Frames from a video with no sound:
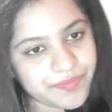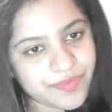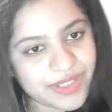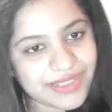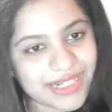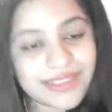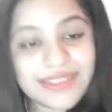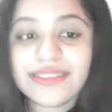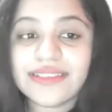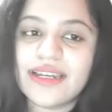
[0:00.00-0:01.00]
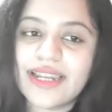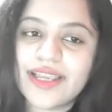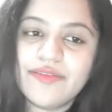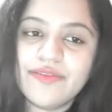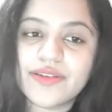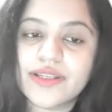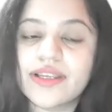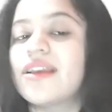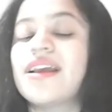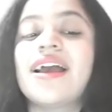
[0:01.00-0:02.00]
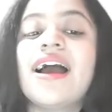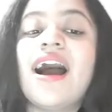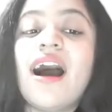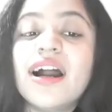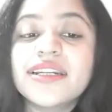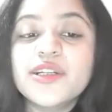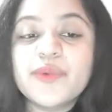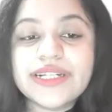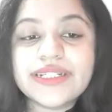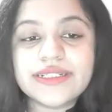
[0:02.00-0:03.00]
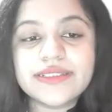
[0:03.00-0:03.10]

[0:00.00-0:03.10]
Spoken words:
that is alive. Attenuated.